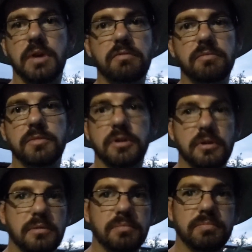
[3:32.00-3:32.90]
gave them
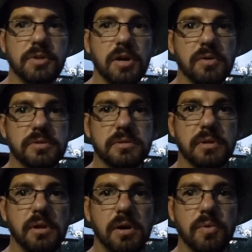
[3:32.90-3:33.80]
their
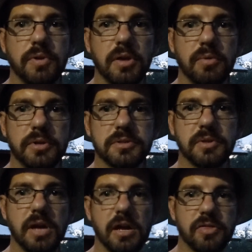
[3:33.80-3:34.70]
dose along with the other ones,
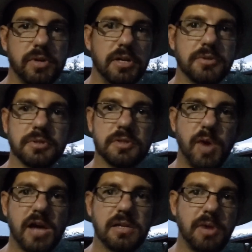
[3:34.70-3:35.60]
so they got 3 doses
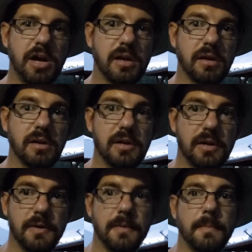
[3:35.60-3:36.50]
back to back.
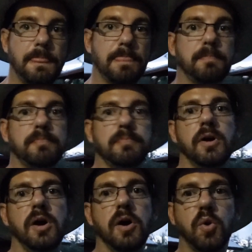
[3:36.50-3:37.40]

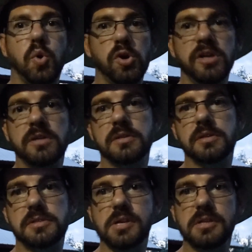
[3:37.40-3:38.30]
According
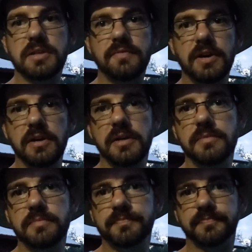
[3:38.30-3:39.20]
to the studies they've
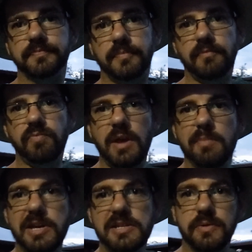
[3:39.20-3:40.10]
done,
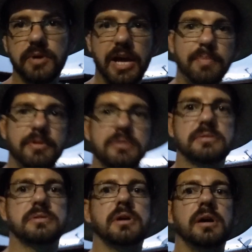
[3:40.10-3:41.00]
basically what
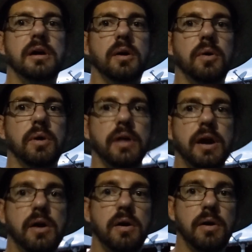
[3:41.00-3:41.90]
happens,
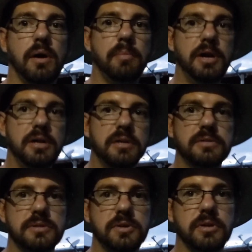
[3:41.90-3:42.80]
how
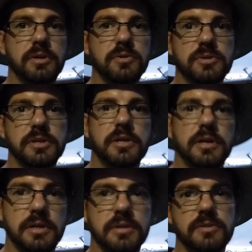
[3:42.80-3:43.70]
Americans do it usually
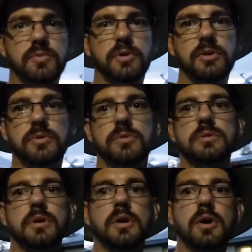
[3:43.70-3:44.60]
is we
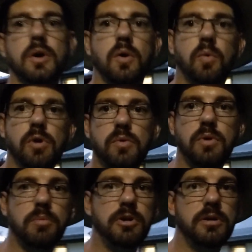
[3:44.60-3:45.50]
use 1
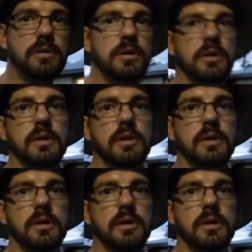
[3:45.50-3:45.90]
wormer